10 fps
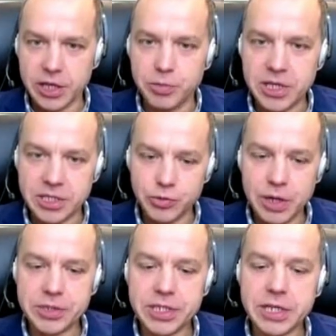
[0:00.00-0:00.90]
It means
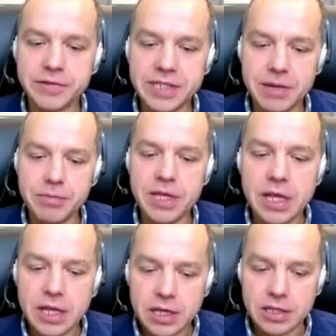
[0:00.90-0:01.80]
we observe
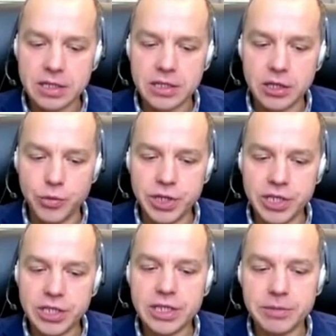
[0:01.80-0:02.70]
something that
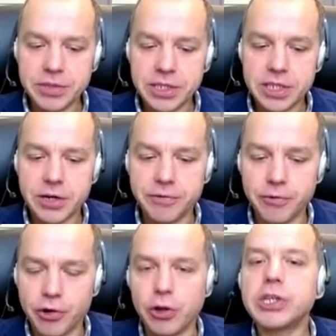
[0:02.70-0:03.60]
we didn't observe
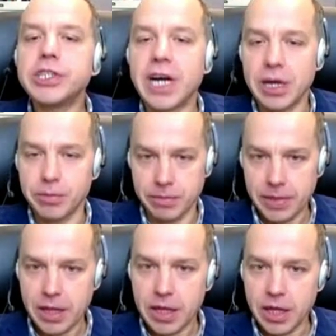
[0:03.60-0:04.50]
for a long
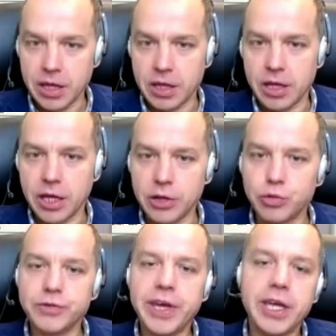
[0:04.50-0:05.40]
time and
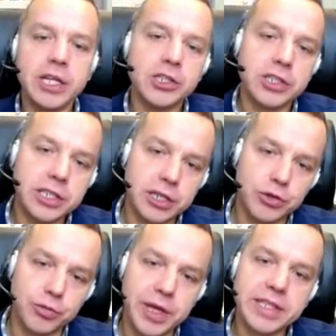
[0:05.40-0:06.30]
it was very
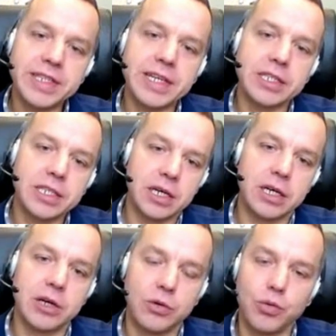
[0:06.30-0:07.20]
interesting to make sense
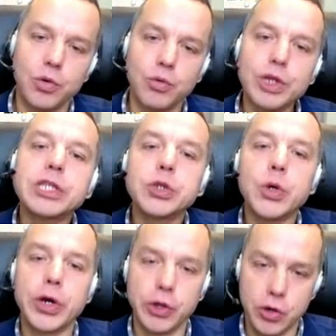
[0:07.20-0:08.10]
uh, what is
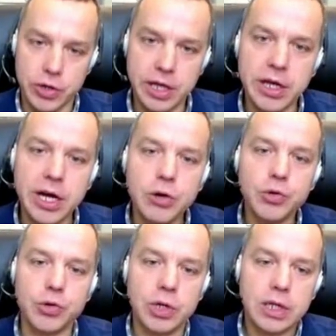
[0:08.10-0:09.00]
going on and
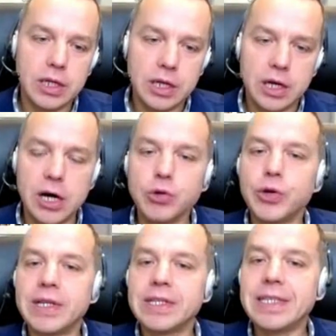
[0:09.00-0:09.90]
how to how
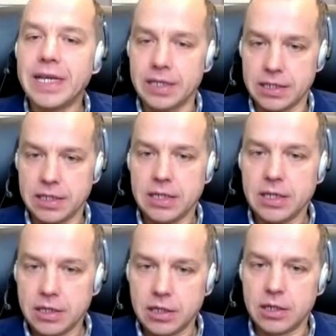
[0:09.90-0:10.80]
to understand
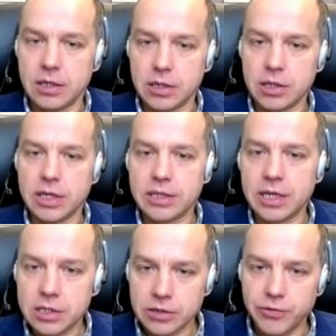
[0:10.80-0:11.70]
uh,
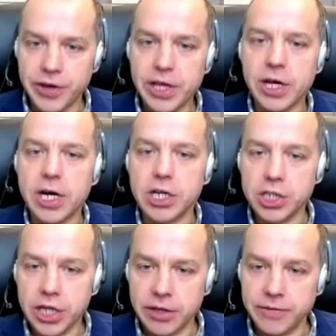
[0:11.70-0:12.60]
that's very
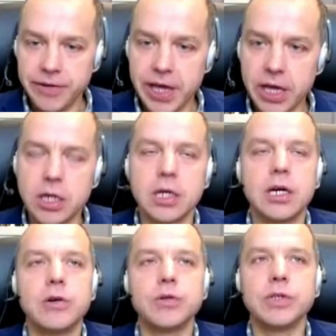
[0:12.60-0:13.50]
large and very
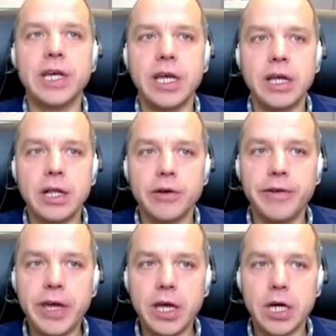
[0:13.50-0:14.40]
uh, how to say
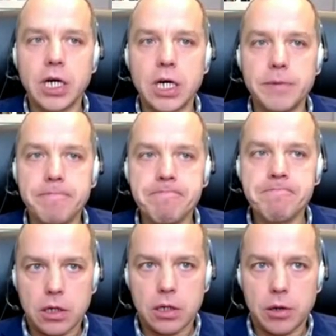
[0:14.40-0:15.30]
very
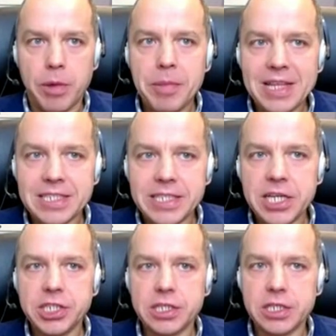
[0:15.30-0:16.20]

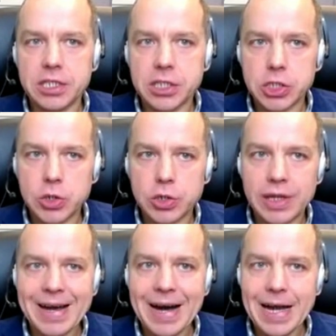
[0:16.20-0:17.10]
mobilization that is
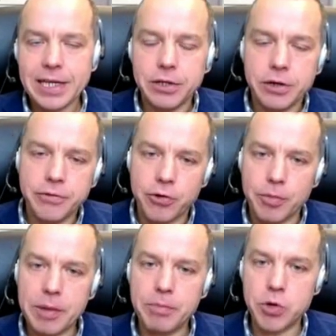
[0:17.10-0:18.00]
not guided
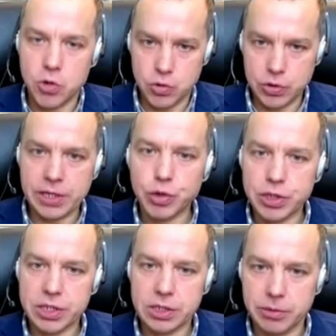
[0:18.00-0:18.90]
from above. That
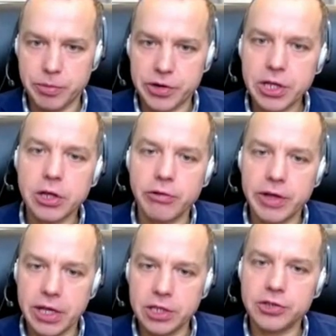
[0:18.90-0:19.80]
was
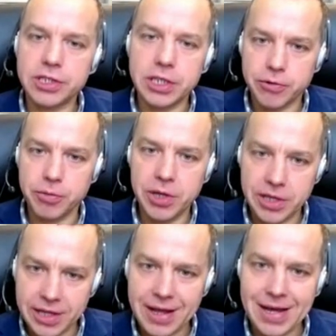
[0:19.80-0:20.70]
particularly interesting for
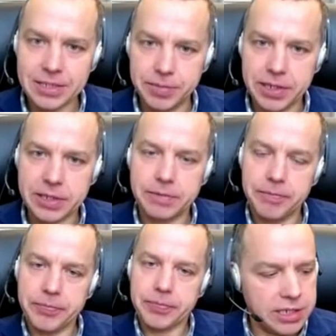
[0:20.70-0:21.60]
me, that aspect.
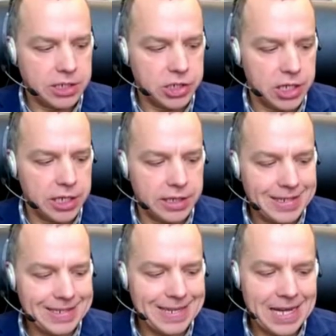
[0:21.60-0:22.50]
Essentially,
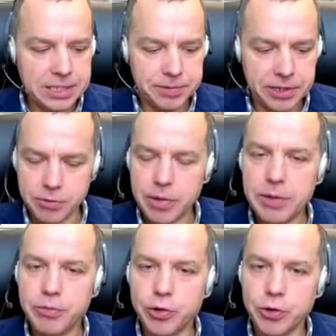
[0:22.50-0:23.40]
this aspect,
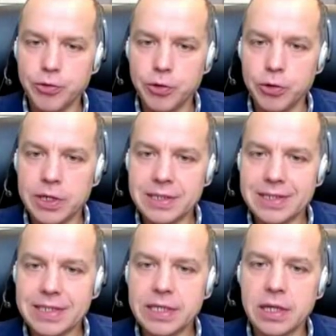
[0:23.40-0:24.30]
from my point of view,
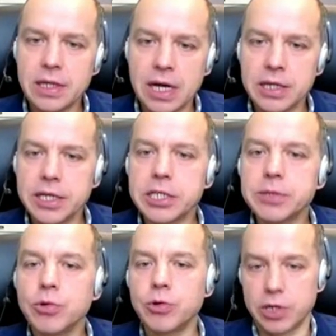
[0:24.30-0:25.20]
is still
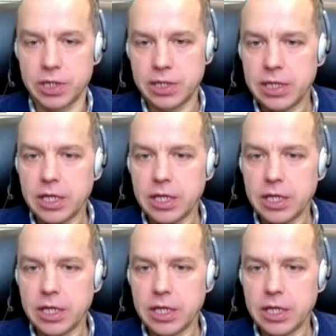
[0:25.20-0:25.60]
underexplored.